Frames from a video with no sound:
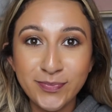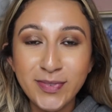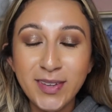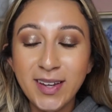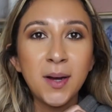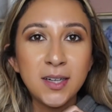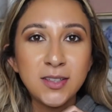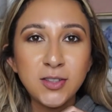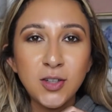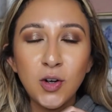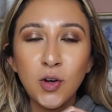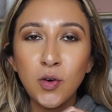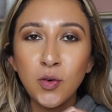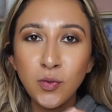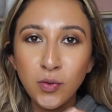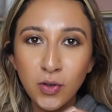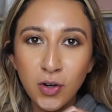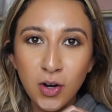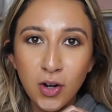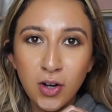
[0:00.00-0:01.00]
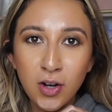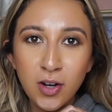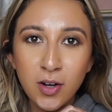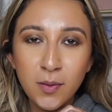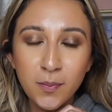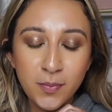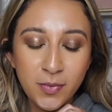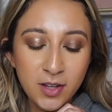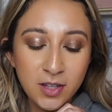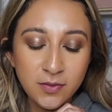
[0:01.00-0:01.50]
But overall
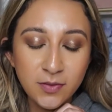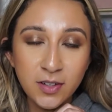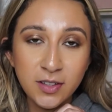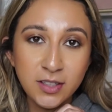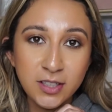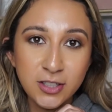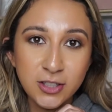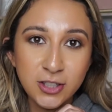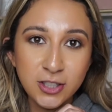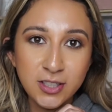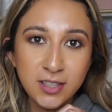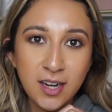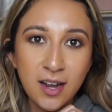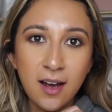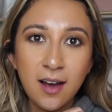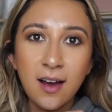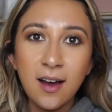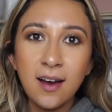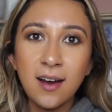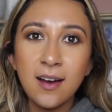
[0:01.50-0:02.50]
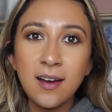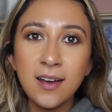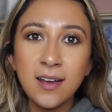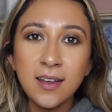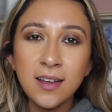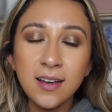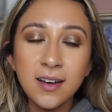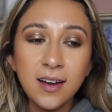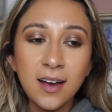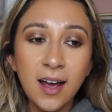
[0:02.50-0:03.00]
of this foundation,
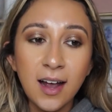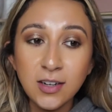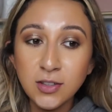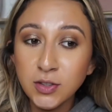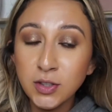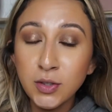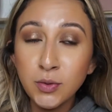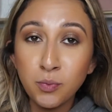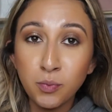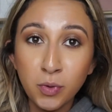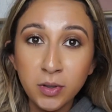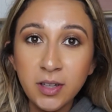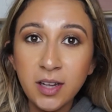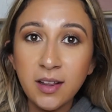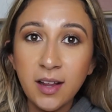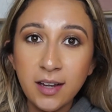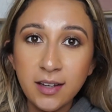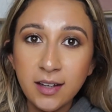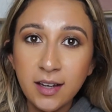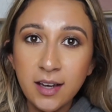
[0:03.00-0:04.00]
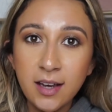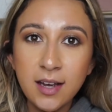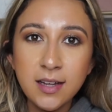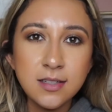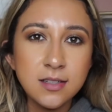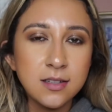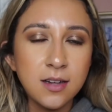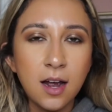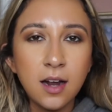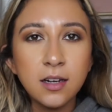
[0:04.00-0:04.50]
I actually really like it. It's
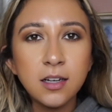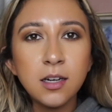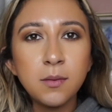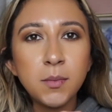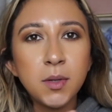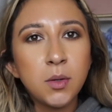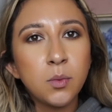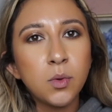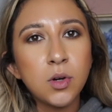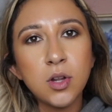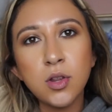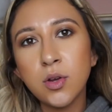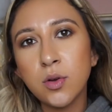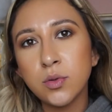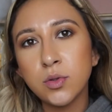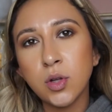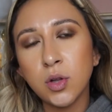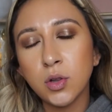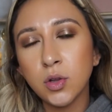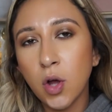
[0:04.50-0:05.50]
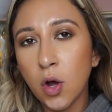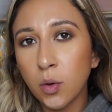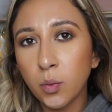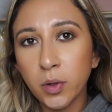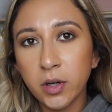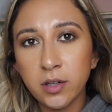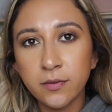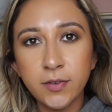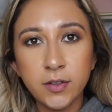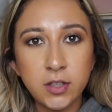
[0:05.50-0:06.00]
not going to be one of those long
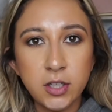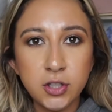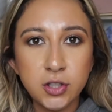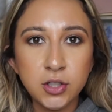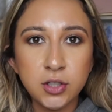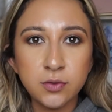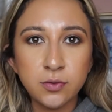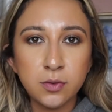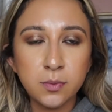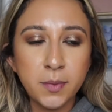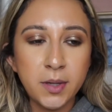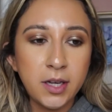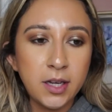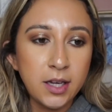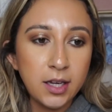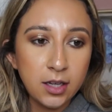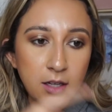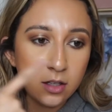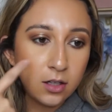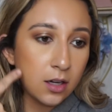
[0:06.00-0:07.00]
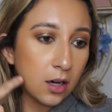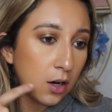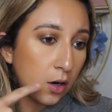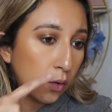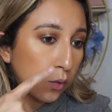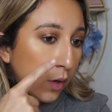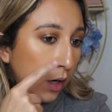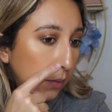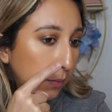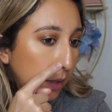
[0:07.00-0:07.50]
wearing foundations for me.
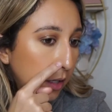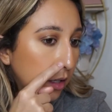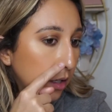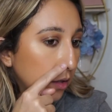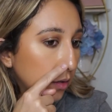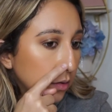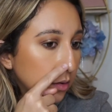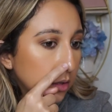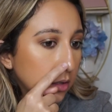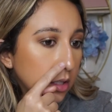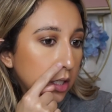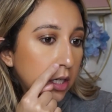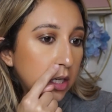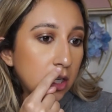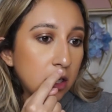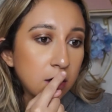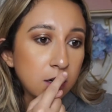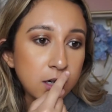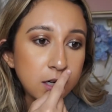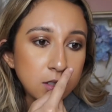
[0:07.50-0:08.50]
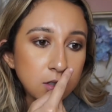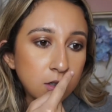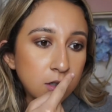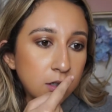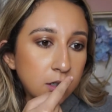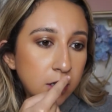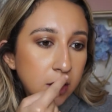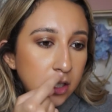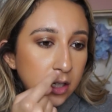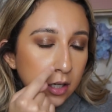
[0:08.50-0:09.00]
Around my nose here has
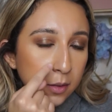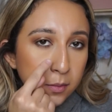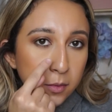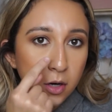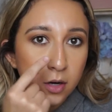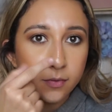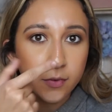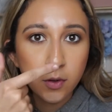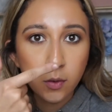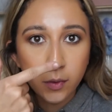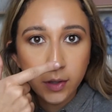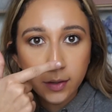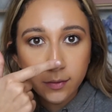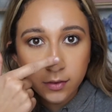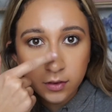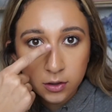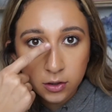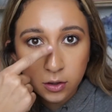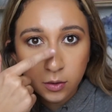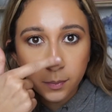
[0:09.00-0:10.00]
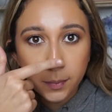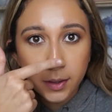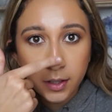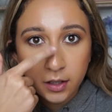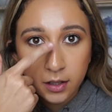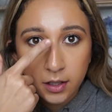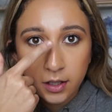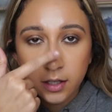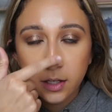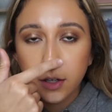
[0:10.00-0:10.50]
already come off. I only have a little bit
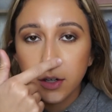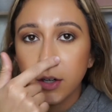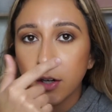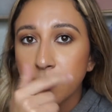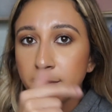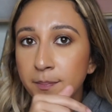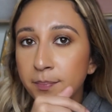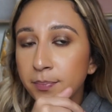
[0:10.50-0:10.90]
here.